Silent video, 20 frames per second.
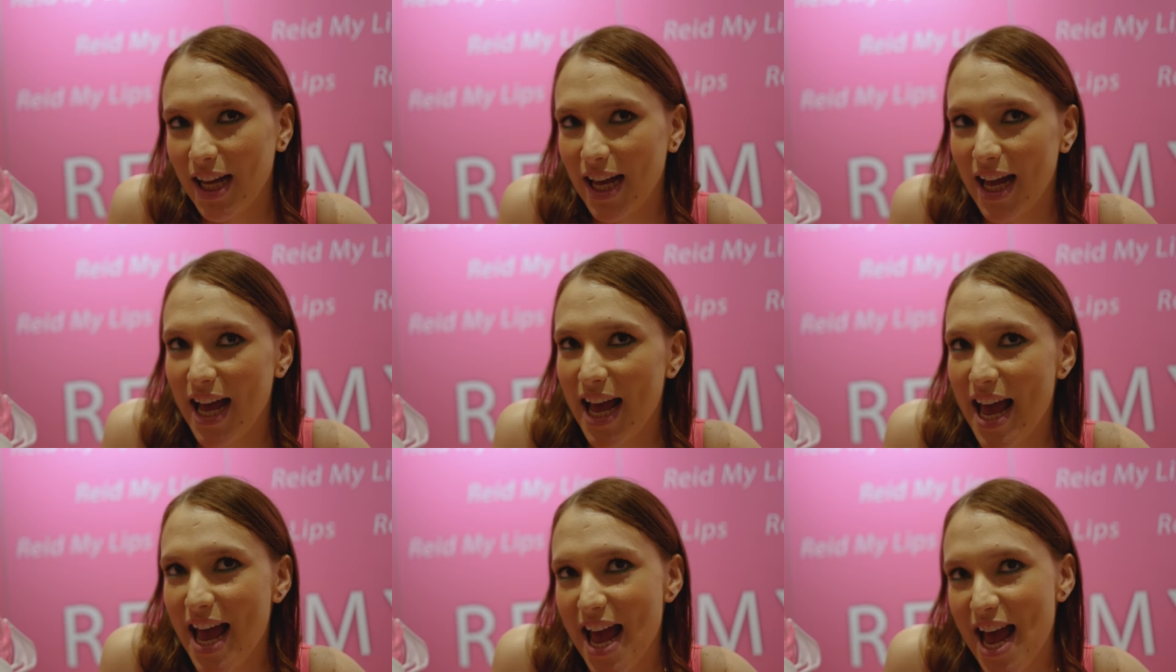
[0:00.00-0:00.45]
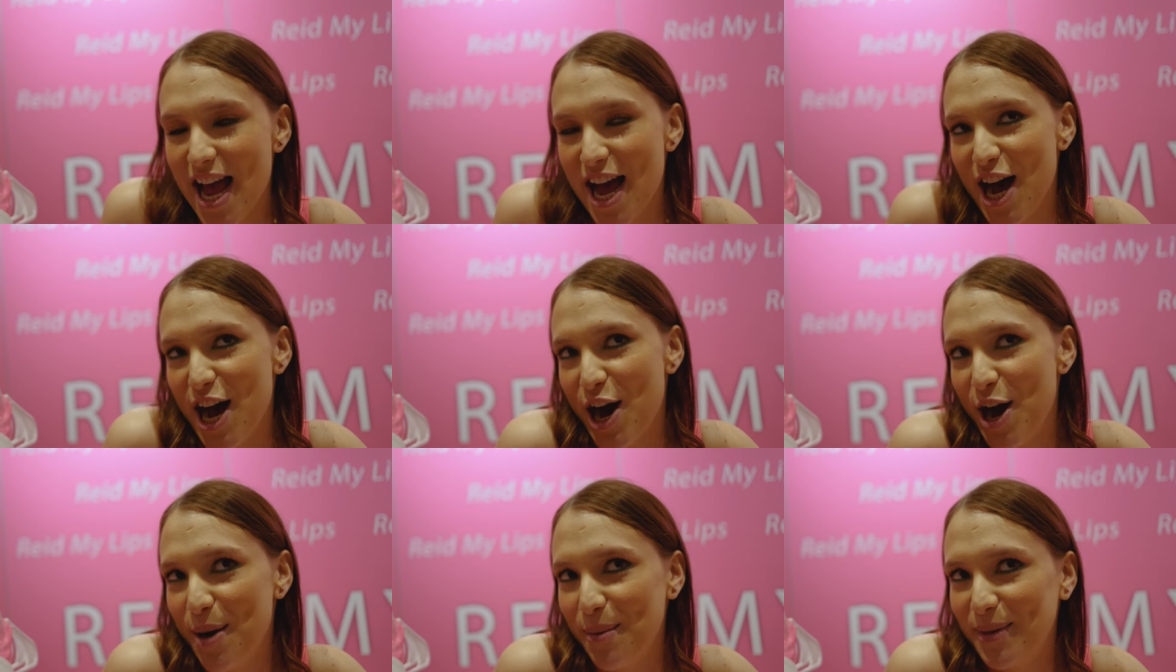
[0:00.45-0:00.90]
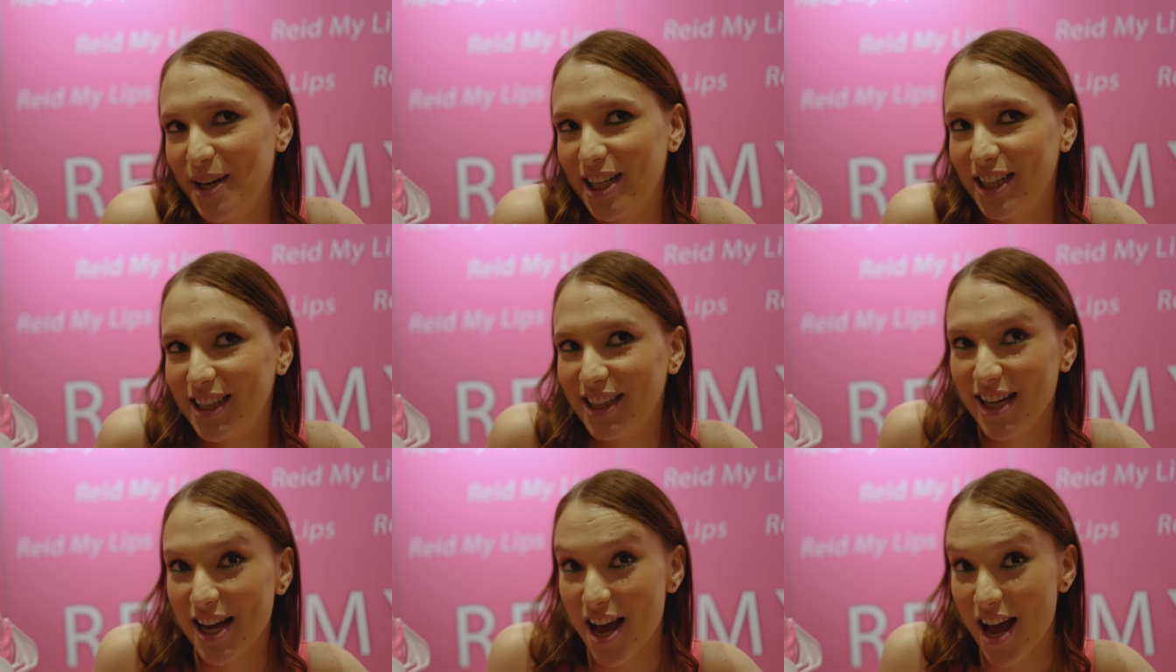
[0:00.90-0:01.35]
Um,
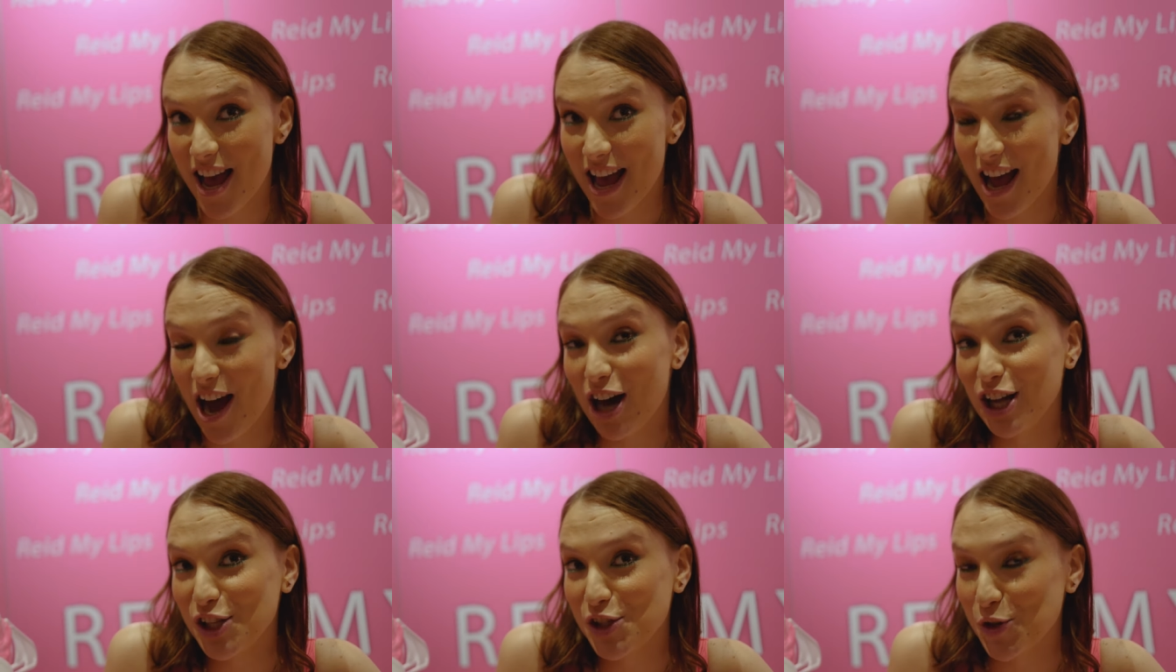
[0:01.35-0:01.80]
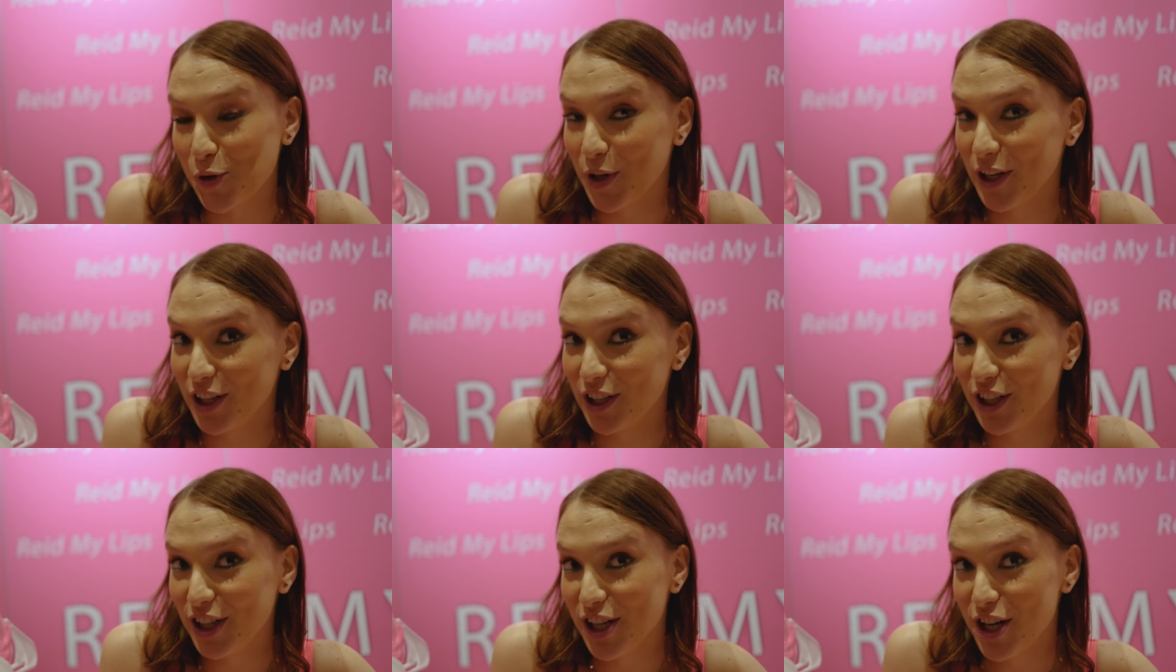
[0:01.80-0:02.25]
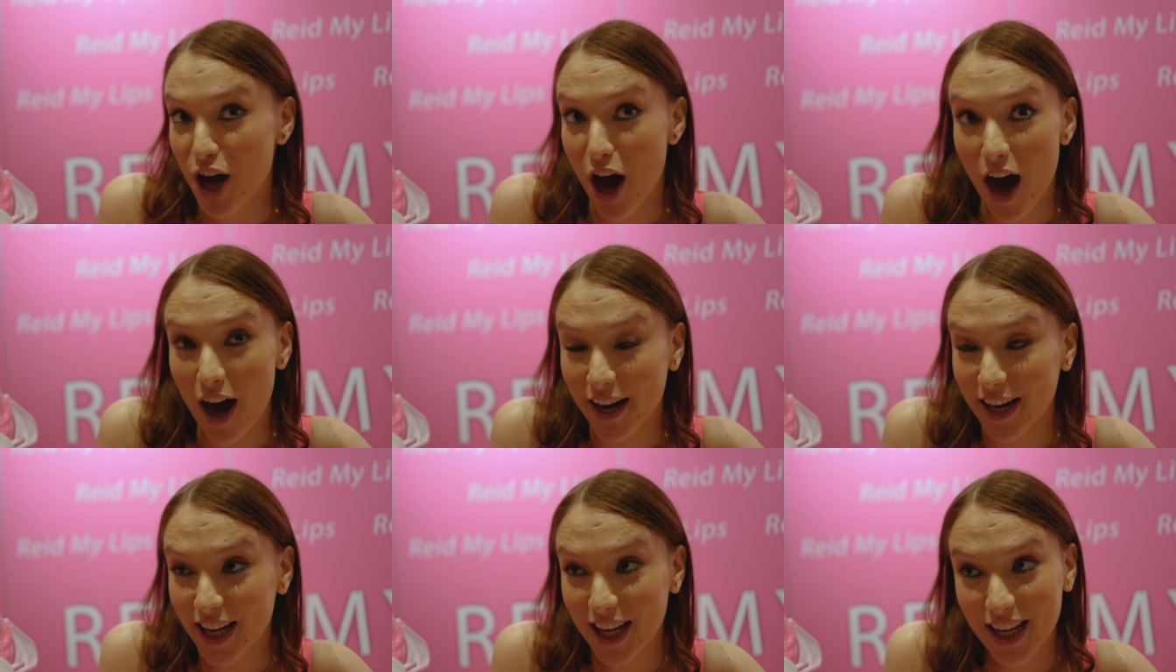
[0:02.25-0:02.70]
on Twitter,
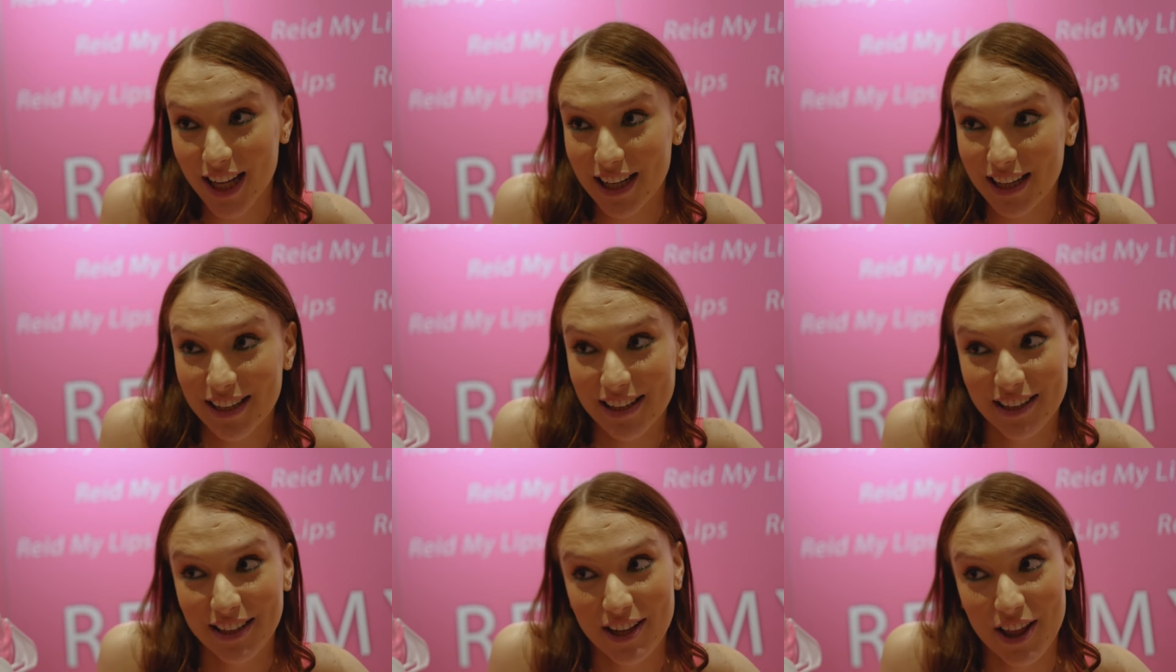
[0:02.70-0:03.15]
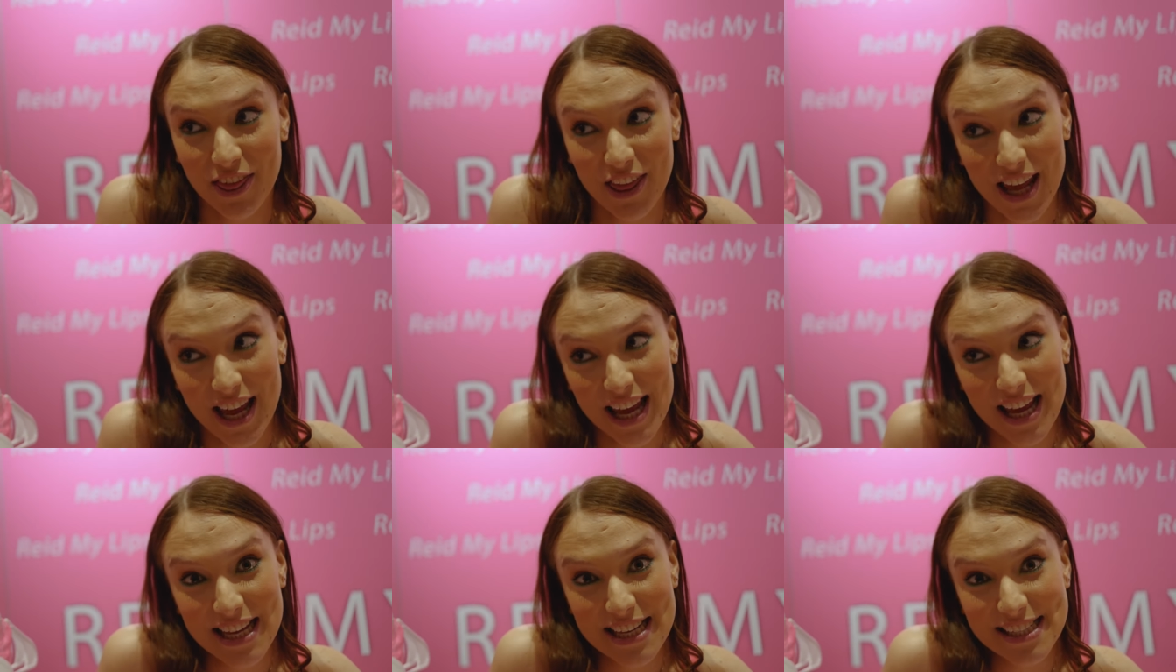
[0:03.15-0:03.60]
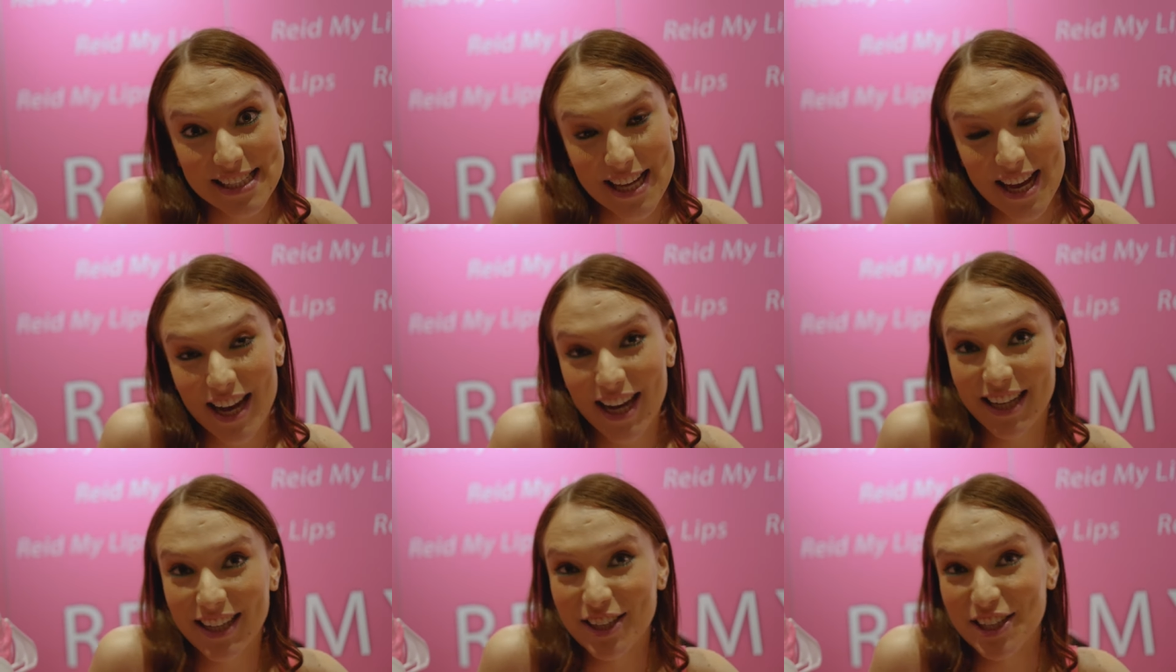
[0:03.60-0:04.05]
naughty things,
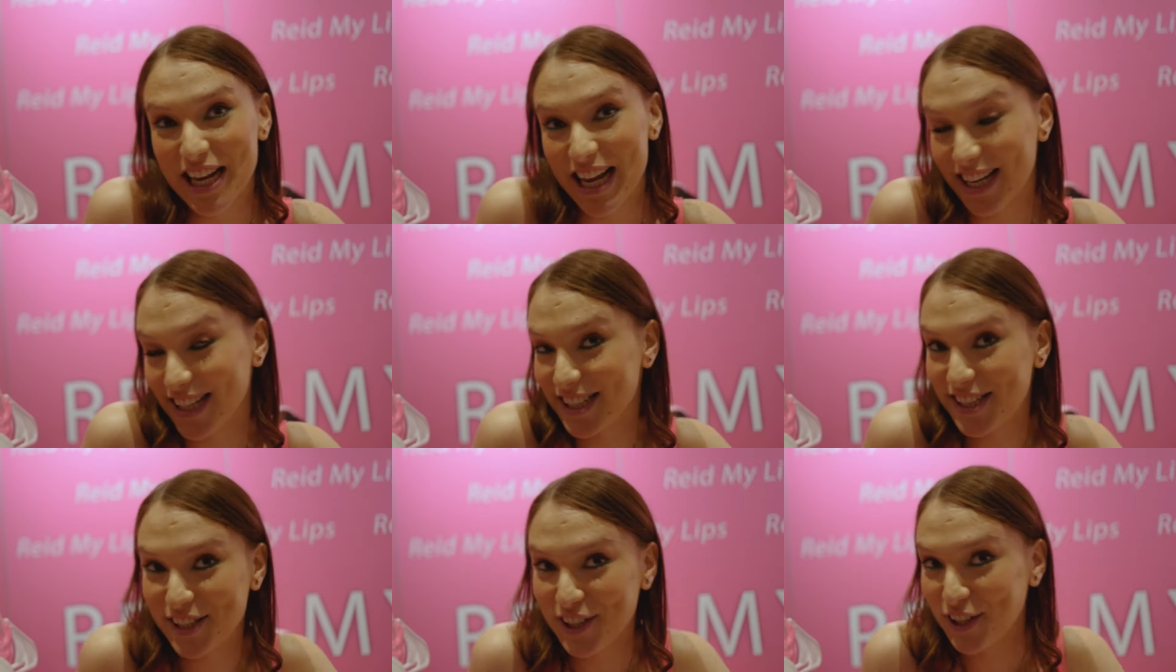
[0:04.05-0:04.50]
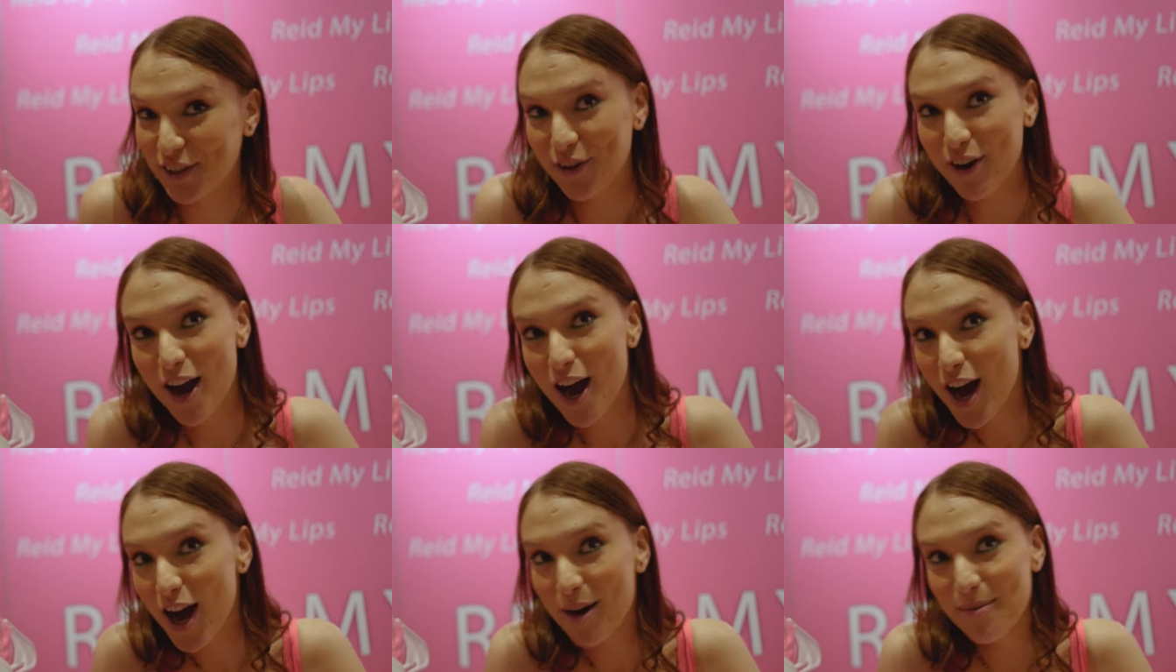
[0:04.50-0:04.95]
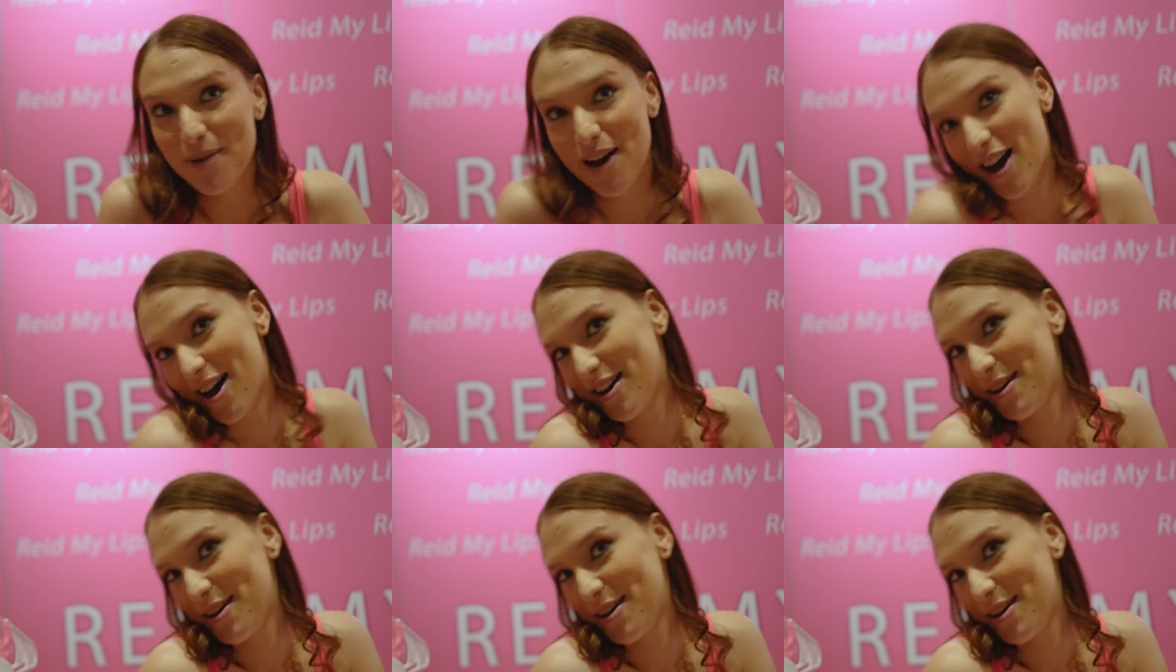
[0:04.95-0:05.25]
and on Instagram,